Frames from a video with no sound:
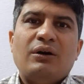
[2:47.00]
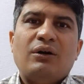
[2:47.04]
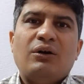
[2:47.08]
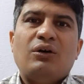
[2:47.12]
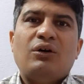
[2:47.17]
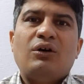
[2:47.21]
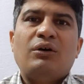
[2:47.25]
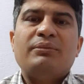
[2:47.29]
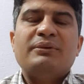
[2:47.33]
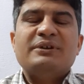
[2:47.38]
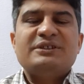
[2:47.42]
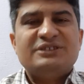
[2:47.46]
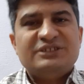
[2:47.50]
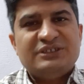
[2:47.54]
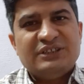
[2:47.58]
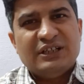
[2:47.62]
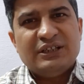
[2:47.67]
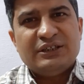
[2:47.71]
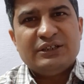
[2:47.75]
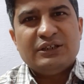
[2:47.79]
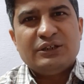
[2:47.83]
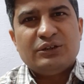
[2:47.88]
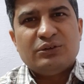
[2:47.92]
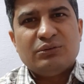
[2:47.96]
of
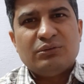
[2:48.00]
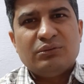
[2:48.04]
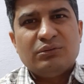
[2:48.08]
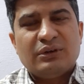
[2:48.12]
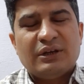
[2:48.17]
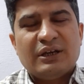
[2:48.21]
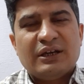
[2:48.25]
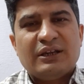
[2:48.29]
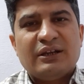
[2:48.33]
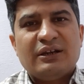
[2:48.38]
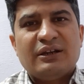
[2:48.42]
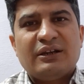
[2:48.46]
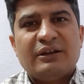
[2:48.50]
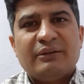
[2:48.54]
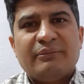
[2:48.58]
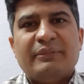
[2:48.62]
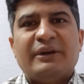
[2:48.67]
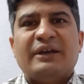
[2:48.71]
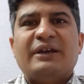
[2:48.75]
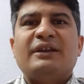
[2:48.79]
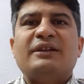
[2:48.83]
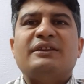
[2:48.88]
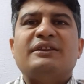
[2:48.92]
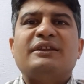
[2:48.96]
SGLT2 can
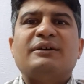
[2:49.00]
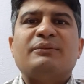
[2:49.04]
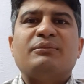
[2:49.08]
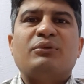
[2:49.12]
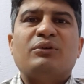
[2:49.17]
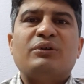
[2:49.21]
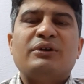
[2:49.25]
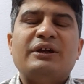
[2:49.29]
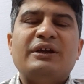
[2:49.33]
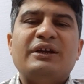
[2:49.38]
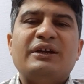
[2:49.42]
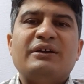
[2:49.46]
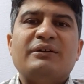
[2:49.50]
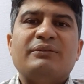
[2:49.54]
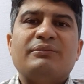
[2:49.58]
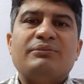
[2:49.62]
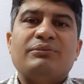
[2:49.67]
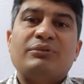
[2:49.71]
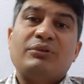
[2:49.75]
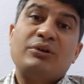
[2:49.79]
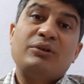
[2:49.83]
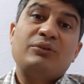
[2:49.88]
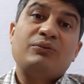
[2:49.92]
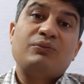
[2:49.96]
remain in the body
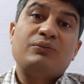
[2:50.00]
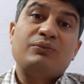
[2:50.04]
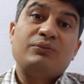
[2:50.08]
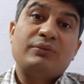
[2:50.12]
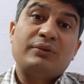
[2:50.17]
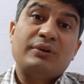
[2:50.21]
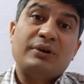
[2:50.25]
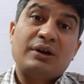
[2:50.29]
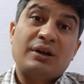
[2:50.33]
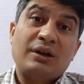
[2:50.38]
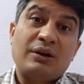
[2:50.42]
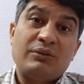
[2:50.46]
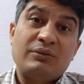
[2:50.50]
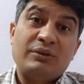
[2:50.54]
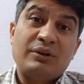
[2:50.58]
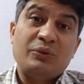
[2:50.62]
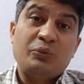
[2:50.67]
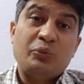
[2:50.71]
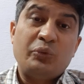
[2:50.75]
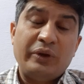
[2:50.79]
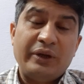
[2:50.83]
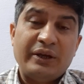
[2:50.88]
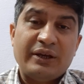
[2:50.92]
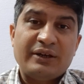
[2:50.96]
for around a
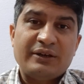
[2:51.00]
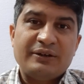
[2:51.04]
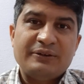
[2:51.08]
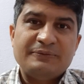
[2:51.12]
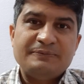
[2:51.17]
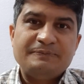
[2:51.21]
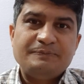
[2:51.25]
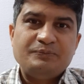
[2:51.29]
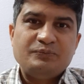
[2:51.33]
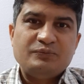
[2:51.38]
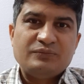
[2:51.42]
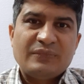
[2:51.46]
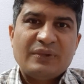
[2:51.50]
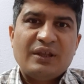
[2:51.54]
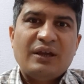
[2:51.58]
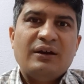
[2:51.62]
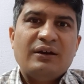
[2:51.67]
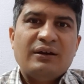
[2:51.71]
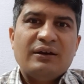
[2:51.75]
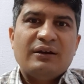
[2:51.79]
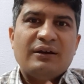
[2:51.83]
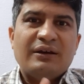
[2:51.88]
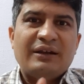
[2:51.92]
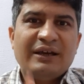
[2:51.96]
week.
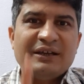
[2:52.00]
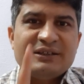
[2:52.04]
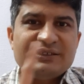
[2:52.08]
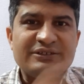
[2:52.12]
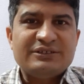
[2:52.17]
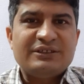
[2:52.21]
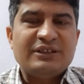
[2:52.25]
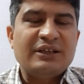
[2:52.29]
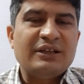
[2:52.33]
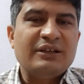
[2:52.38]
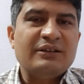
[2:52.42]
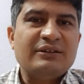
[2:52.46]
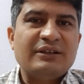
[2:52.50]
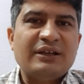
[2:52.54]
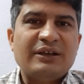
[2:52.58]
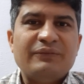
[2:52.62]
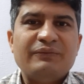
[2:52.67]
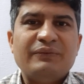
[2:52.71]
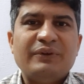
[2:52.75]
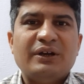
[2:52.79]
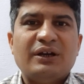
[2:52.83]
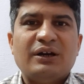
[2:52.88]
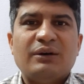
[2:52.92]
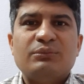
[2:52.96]
Next thing, then
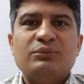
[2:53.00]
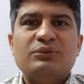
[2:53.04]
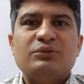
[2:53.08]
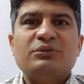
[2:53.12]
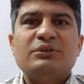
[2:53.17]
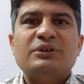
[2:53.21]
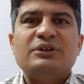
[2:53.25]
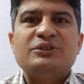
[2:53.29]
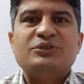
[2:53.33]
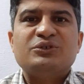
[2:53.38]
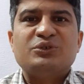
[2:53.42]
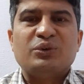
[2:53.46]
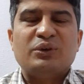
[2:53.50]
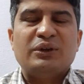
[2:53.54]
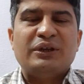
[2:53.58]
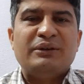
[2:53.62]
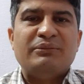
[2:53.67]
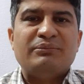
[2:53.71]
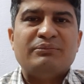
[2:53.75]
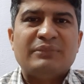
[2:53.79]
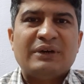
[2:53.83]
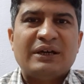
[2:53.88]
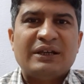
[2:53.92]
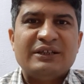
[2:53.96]
we come to
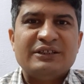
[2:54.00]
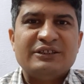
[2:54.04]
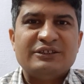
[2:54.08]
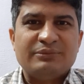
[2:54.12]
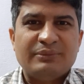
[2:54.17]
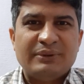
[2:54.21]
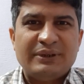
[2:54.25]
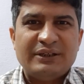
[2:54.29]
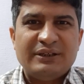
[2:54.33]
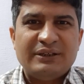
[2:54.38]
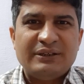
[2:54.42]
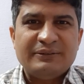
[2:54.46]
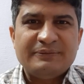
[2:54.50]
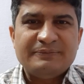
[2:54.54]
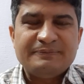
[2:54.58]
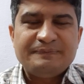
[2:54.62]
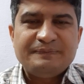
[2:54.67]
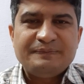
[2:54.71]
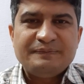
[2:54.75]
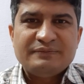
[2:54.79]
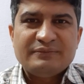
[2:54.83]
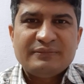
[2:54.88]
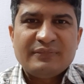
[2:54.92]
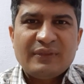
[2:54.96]
insulin management.
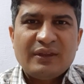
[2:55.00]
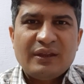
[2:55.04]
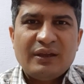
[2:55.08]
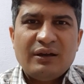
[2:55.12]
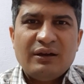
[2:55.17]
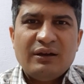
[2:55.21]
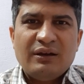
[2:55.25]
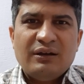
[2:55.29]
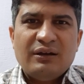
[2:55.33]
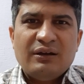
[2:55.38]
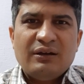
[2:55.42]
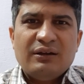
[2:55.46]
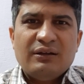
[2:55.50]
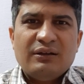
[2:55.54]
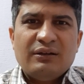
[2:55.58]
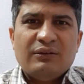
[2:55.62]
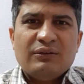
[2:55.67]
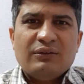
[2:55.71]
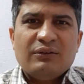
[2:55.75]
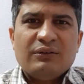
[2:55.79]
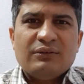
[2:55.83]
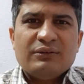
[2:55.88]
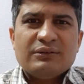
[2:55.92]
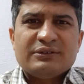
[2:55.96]

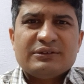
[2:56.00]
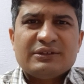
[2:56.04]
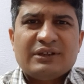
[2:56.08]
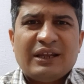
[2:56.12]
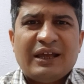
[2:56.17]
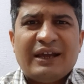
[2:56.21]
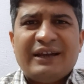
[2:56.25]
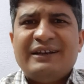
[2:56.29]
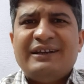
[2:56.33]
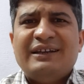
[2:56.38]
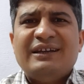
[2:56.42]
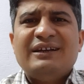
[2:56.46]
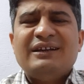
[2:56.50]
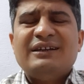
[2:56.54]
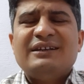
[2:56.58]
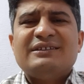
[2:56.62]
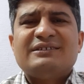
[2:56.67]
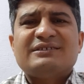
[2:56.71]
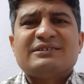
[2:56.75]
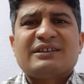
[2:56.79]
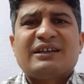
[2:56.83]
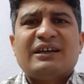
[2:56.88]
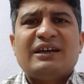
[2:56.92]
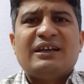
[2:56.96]
Sliding
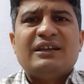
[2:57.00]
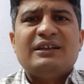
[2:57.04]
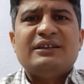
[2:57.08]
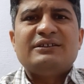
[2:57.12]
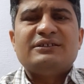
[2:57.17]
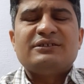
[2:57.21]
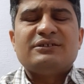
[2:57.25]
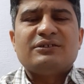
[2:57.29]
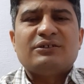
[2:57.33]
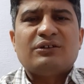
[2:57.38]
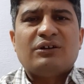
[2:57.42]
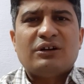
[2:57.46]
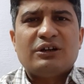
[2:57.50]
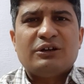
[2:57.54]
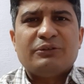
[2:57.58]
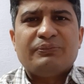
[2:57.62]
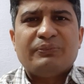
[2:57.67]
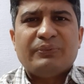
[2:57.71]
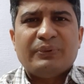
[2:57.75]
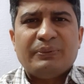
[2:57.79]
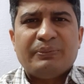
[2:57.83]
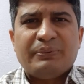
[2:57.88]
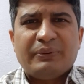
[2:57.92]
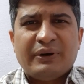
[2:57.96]
scale is not
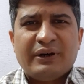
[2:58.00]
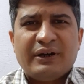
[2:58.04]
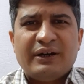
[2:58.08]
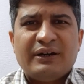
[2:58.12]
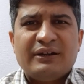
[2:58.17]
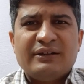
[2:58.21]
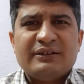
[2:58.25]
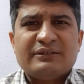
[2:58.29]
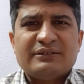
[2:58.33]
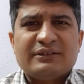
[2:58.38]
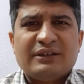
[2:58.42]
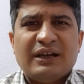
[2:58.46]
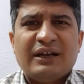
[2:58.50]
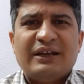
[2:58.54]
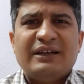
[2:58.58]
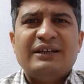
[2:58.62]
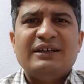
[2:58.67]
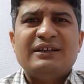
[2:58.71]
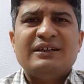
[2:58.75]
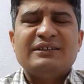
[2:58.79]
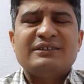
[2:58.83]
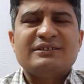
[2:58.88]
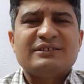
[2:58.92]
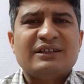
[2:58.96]
preferred.
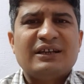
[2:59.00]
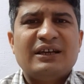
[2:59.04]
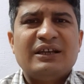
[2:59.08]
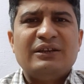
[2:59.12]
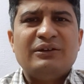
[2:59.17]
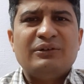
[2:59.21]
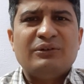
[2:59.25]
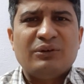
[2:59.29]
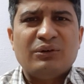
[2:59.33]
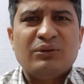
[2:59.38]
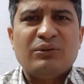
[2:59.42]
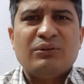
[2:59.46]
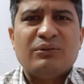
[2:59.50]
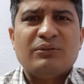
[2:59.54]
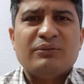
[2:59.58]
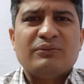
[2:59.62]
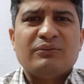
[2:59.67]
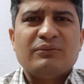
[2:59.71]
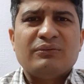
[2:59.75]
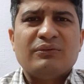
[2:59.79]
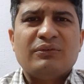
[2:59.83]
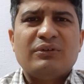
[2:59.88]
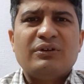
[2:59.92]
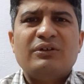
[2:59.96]
Sliding scale, you know,
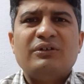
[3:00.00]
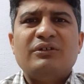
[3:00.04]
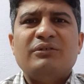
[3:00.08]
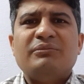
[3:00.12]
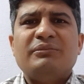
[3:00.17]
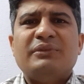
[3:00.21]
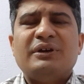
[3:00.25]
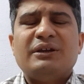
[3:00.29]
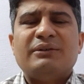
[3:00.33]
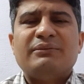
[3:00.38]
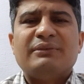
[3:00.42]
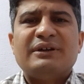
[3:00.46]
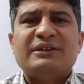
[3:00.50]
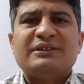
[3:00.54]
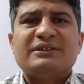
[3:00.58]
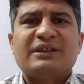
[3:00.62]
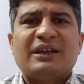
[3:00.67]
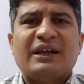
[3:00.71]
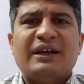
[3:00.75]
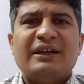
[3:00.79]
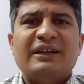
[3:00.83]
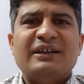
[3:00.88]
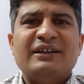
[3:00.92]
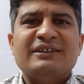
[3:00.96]
what do you mean by
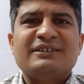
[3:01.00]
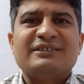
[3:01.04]
sliding